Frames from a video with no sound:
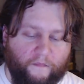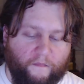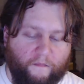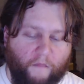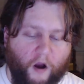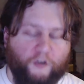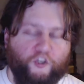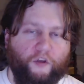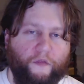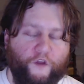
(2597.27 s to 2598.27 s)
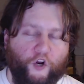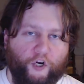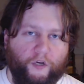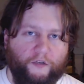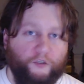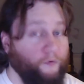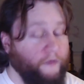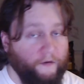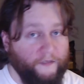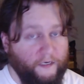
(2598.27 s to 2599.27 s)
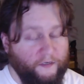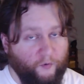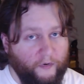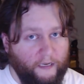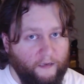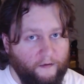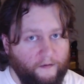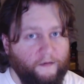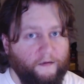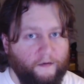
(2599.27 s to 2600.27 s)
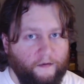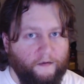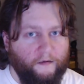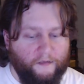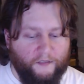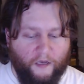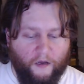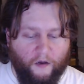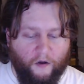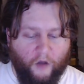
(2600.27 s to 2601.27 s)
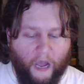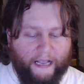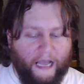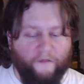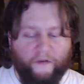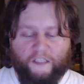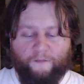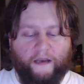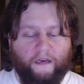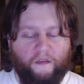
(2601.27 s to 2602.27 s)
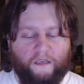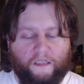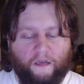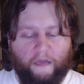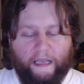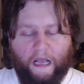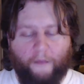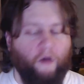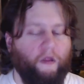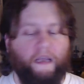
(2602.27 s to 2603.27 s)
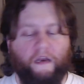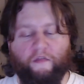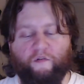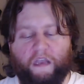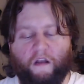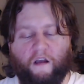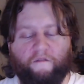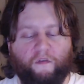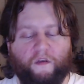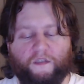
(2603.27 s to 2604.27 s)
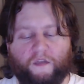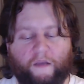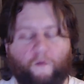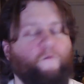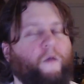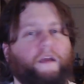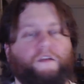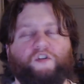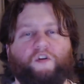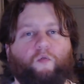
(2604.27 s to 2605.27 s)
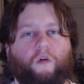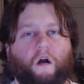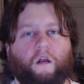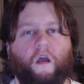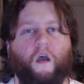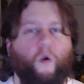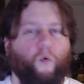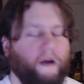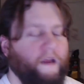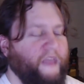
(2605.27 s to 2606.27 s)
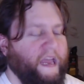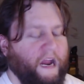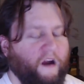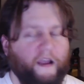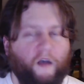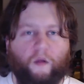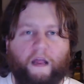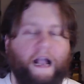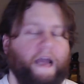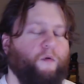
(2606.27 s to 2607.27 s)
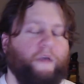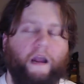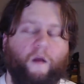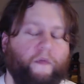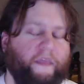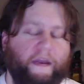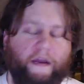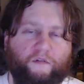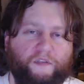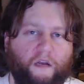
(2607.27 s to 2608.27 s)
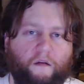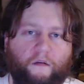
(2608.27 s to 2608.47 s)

March 3rd, 2020. So I kind of expected this to, like, come out like another year after this. Like, we waited so long. We're in that area where, like, I don't care when they announce it.